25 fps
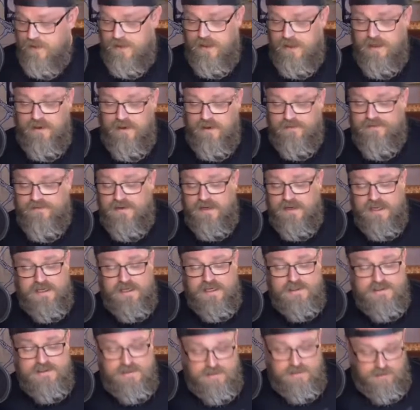He often
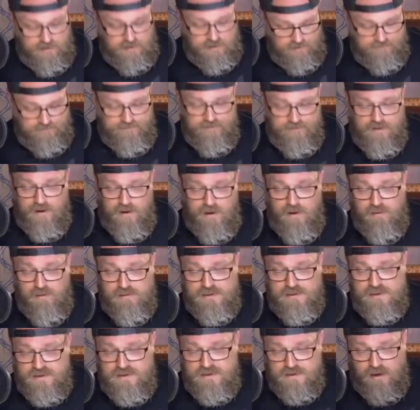has a lot of old
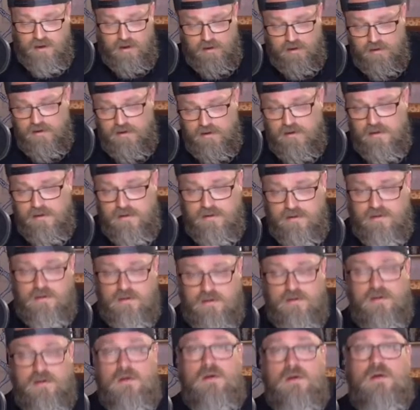stock,
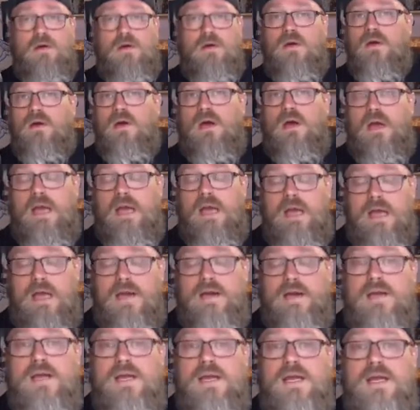and
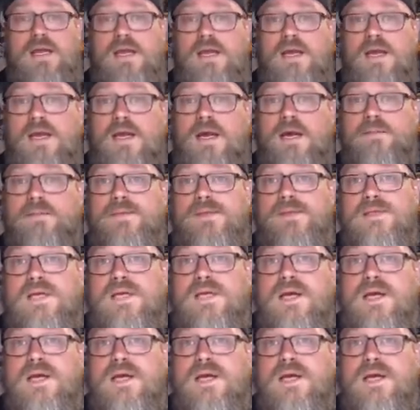he happened to